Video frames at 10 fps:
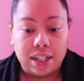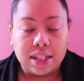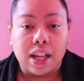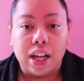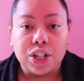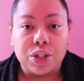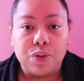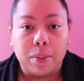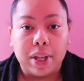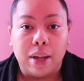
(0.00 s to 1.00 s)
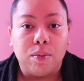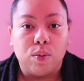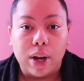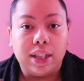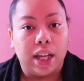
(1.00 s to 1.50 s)
disconnection from them
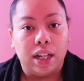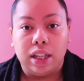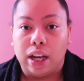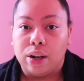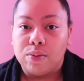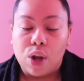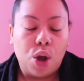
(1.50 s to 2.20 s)
right then and there.